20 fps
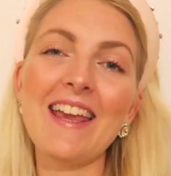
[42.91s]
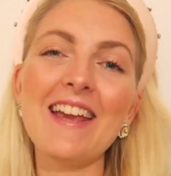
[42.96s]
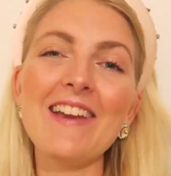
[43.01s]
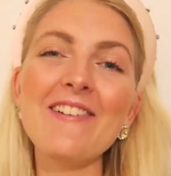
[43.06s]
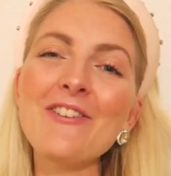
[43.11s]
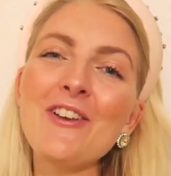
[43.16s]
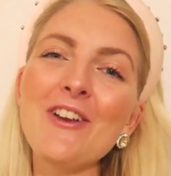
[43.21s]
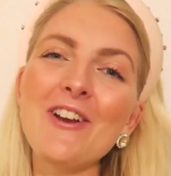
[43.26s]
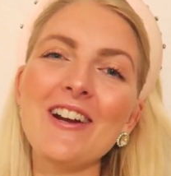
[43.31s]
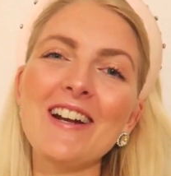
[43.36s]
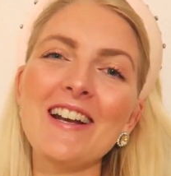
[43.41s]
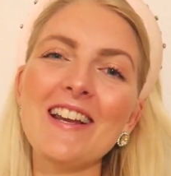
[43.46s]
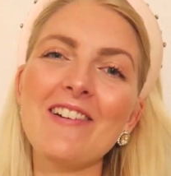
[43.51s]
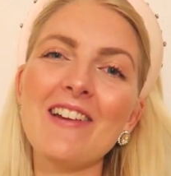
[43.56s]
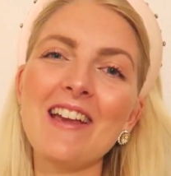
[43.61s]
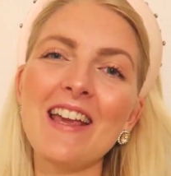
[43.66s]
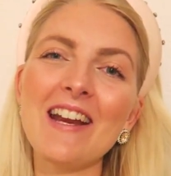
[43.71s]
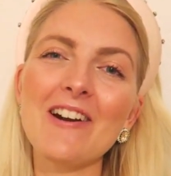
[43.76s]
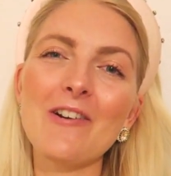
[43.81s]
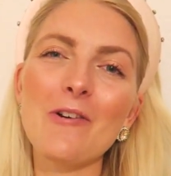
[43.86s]
If you're new
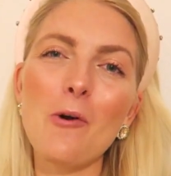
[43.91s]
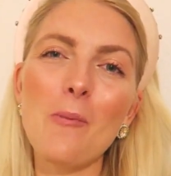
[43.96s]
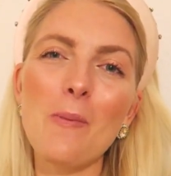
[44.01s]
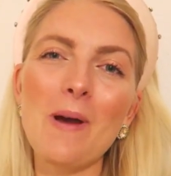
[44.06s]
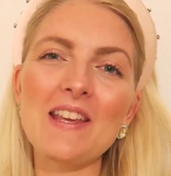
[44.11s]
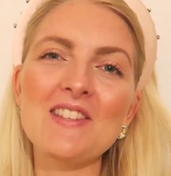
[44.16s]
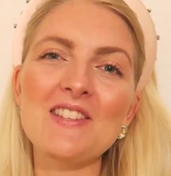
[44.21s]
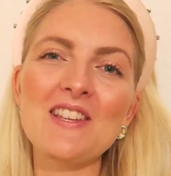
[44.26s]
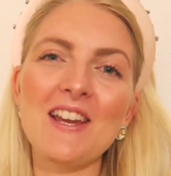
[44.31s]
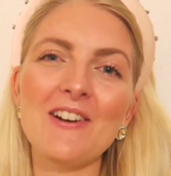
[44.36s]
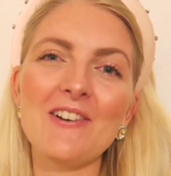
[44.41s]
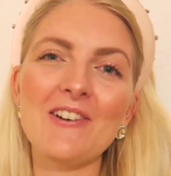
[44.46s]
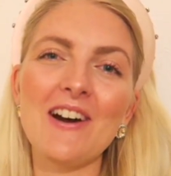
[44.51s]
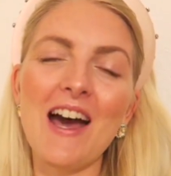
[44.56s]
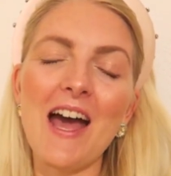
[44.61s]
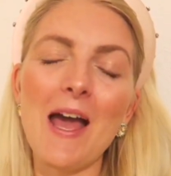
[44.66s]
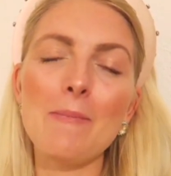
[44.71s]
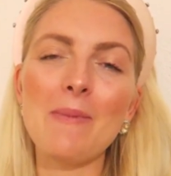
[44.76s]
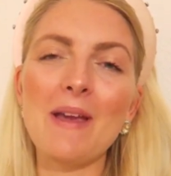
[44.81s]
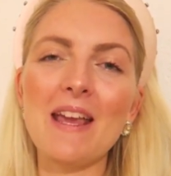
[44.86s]
here on my channel,
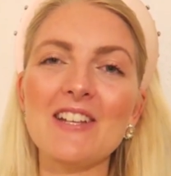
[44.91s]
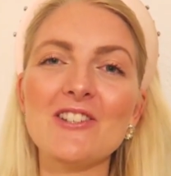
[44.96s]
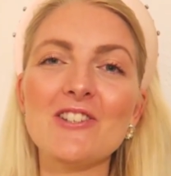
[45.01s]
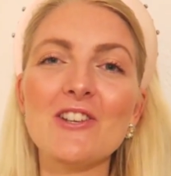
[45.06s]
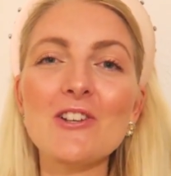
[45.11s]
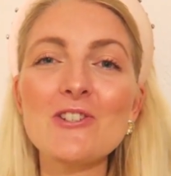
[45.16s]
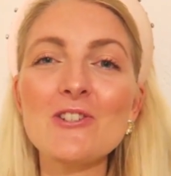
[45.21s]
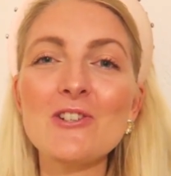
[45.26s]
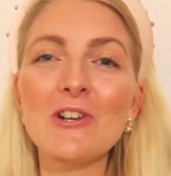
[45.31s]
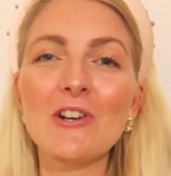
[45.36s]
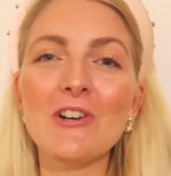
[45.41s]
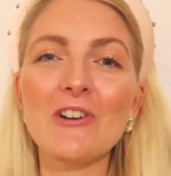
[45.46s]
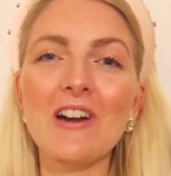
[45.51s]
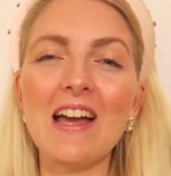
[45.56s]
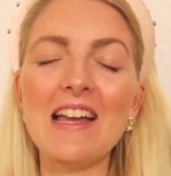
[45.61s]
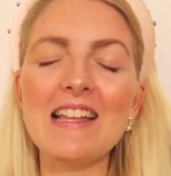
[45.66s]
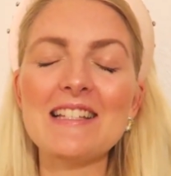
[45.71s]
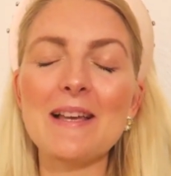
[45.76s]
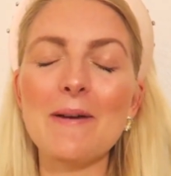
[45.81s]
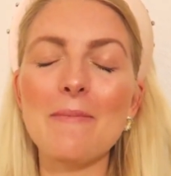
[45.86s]
I'm a Dutch girl
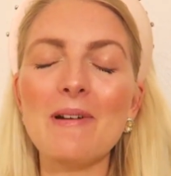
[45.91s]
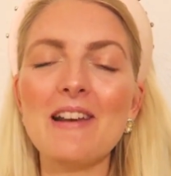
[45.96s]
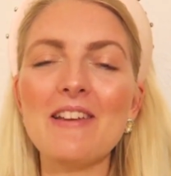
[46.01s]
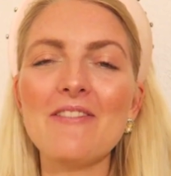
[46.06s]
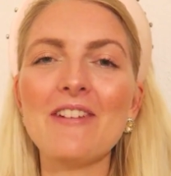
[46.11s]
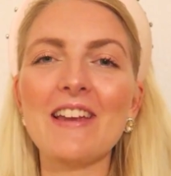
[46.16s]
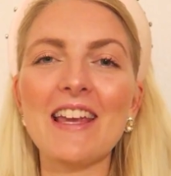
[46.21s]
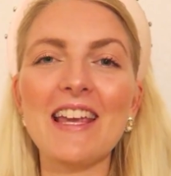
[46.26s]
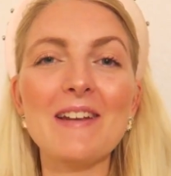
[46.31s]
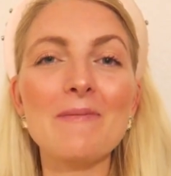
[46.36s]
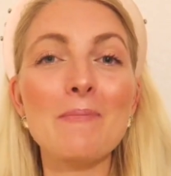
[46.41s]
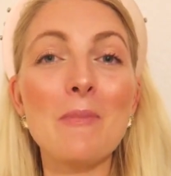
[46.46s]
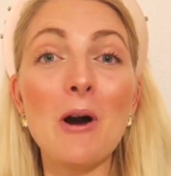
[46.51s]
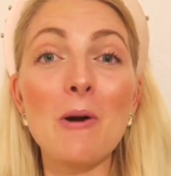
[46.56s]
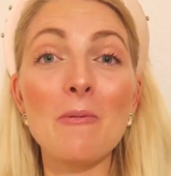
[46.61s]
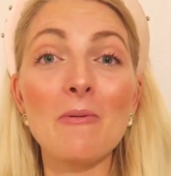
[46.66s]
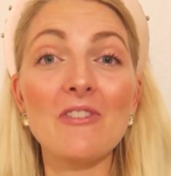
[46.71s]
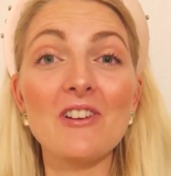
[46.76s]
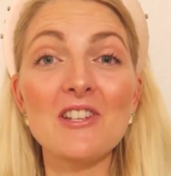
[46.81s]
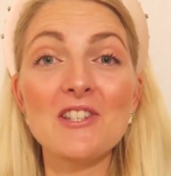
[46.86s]
and I'm living in
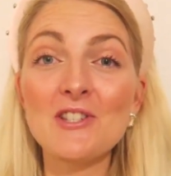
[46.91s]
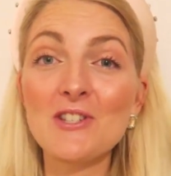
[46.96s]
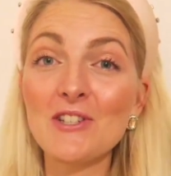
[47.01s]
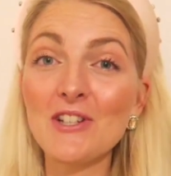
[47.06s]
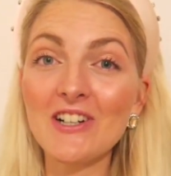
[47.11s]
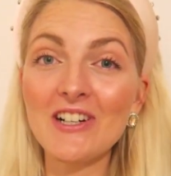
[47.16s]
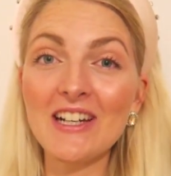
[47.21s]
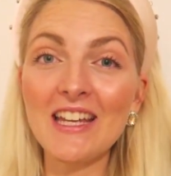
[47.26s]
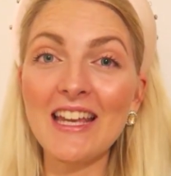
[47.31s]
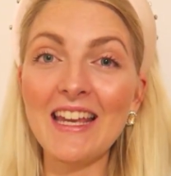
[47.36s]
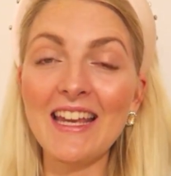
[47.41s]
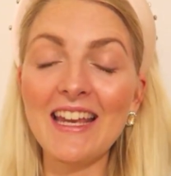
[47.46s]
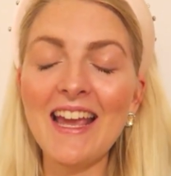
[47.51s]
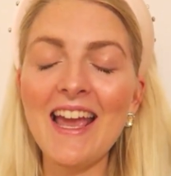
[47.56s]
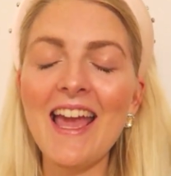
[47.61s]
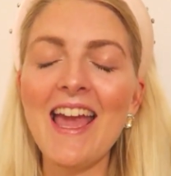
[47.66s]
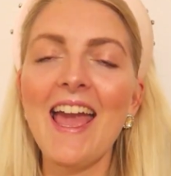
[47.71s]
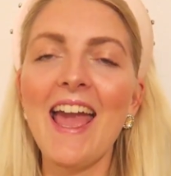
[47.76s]
Marmaris, Turkey,